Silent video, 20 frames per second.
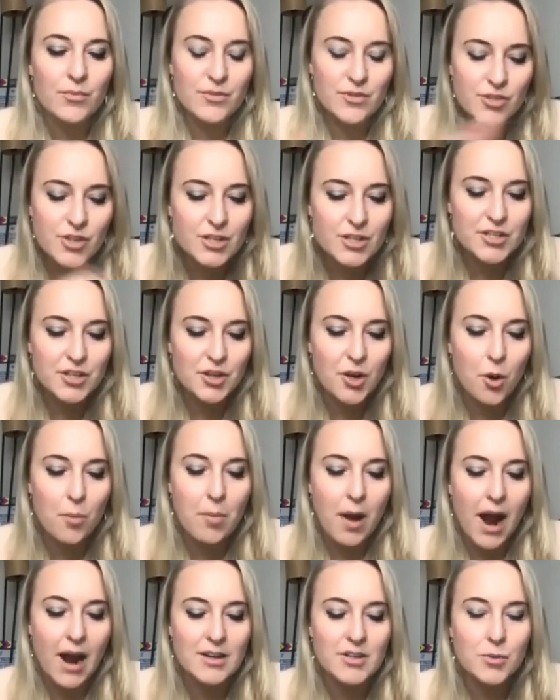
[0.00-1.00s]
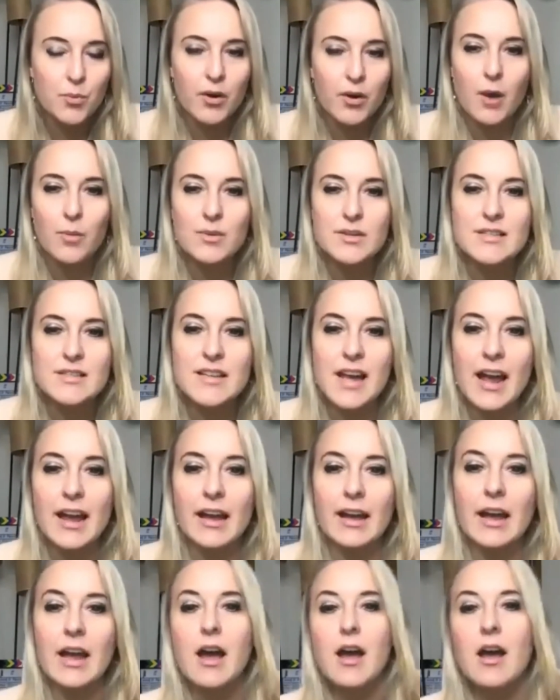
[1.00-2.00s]
just to go back to what I was saying,
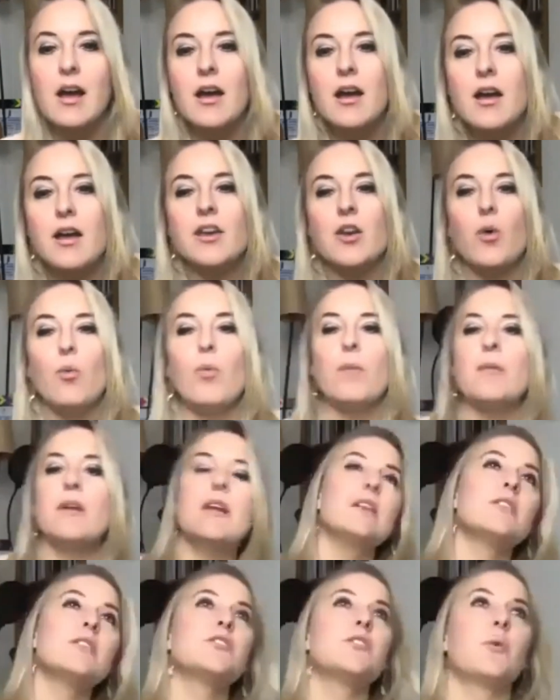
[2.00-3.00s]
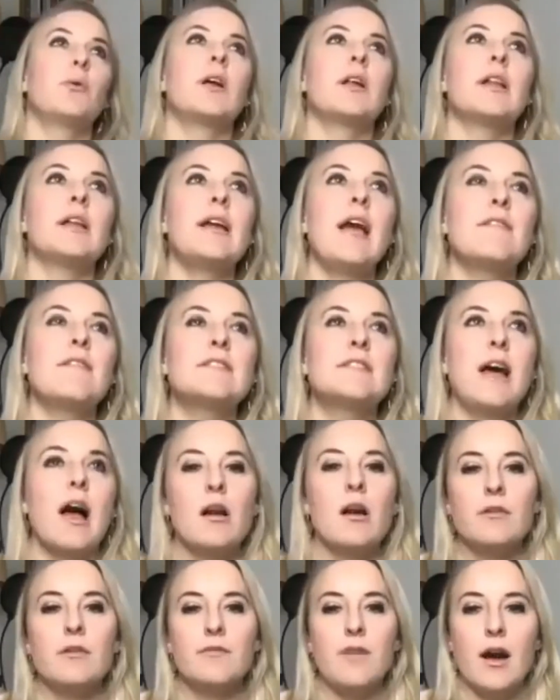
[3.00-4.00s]
women historically have
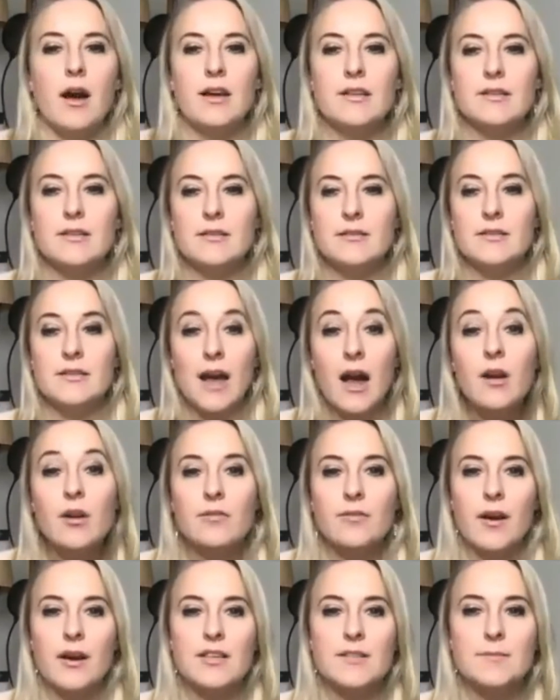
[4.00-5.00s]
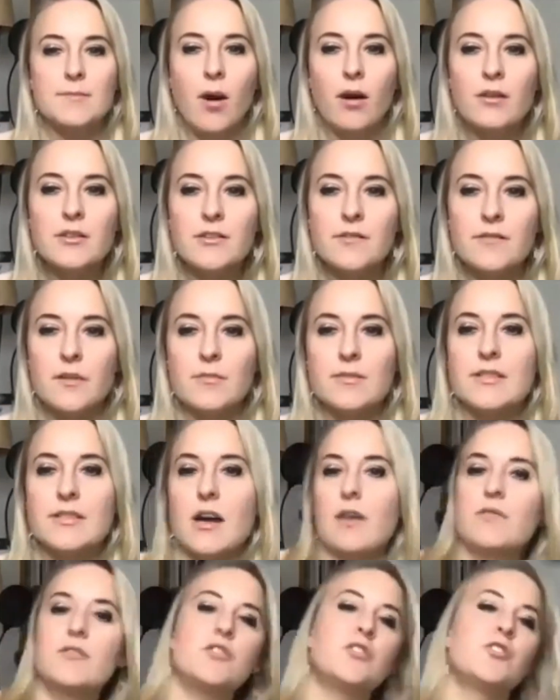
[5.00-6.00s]
sacrificed parts of
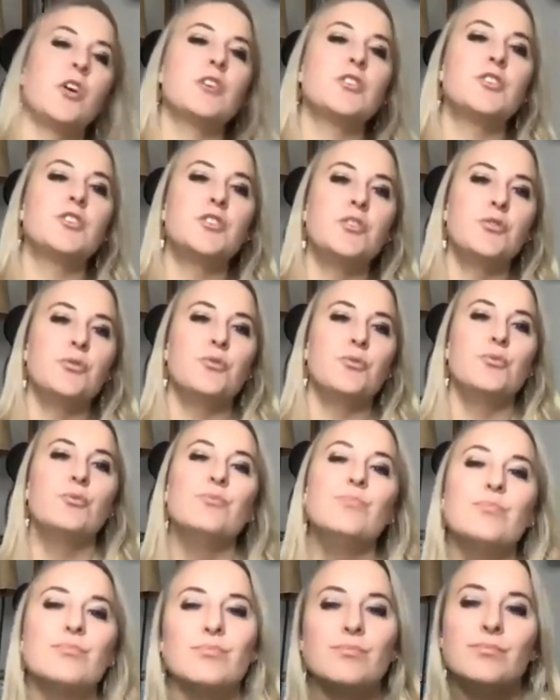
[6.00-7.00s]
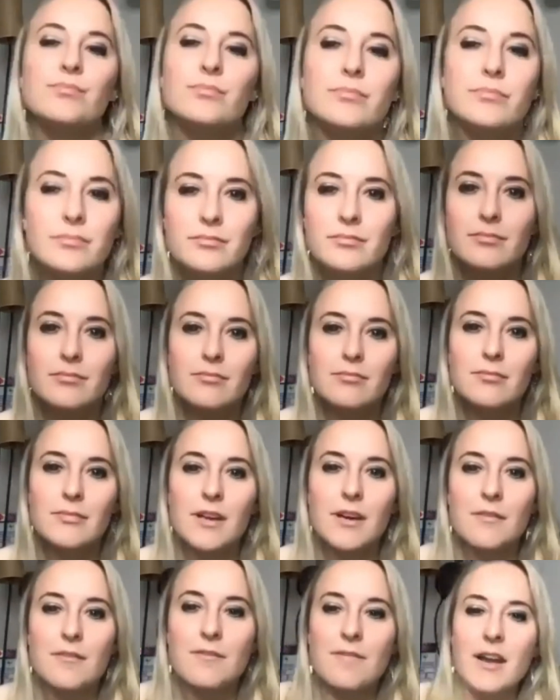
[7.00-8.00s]
themselves just to
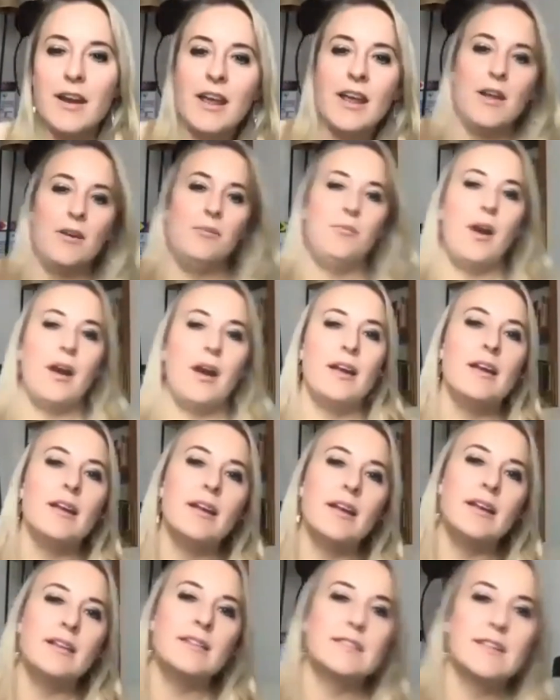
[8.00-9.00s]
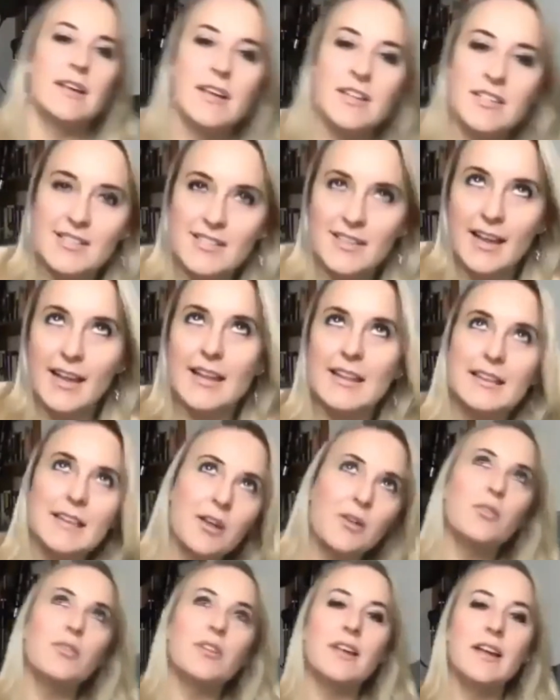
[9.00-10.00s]
fit in, right? It's like
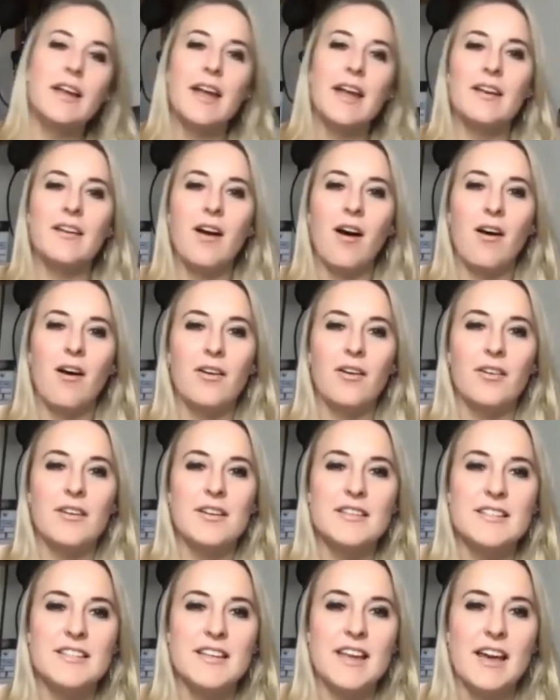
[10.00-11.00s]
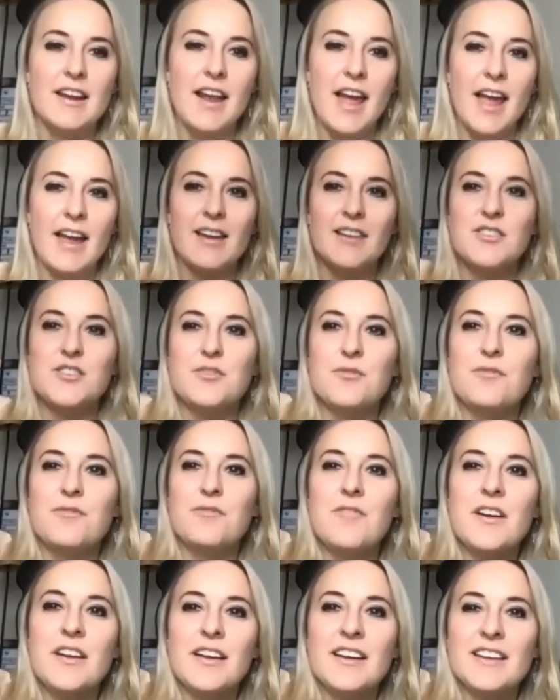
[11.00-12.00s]
literally in our DNA to
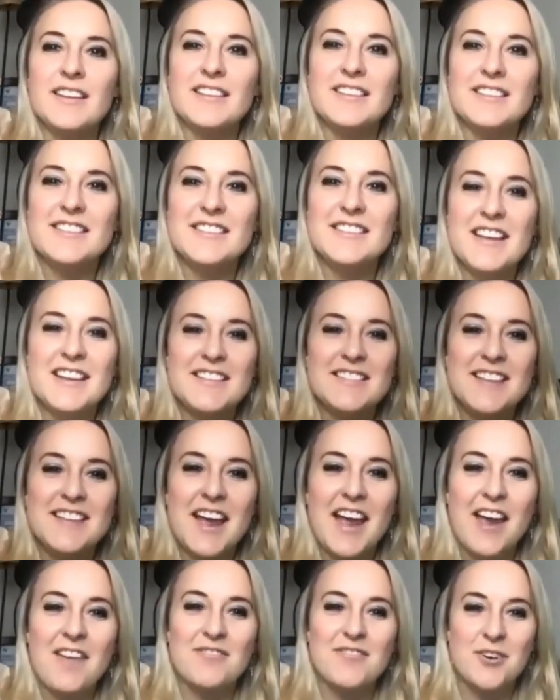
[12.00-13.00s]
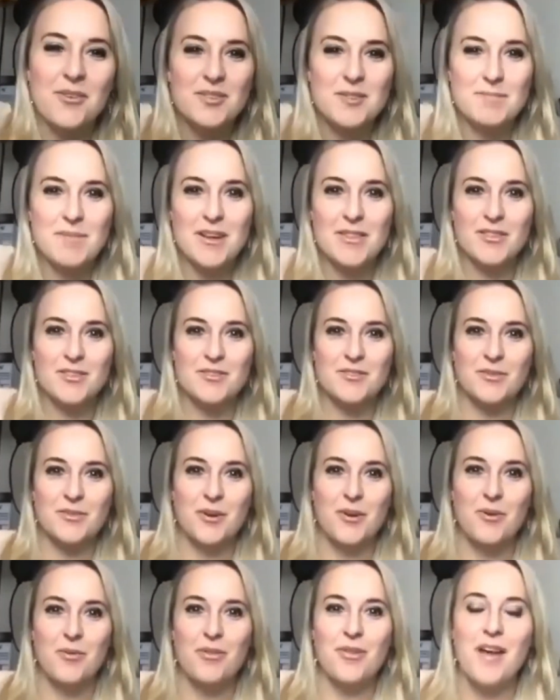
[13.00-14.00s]
fit in, stay safe, don't speak the
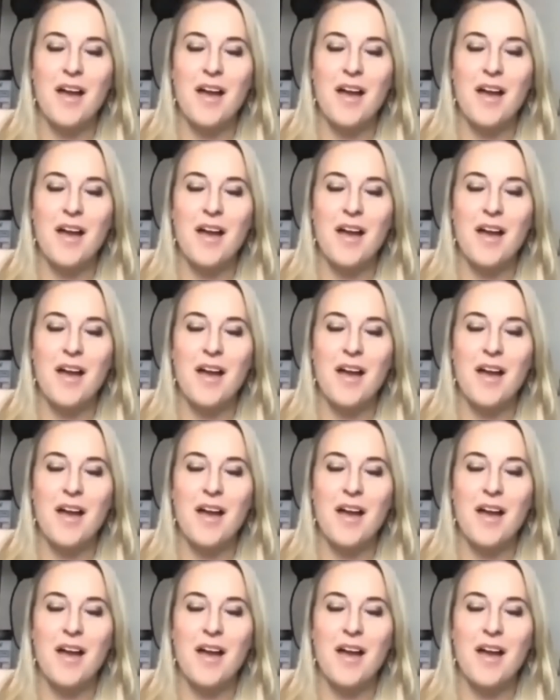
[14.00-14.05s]
truth.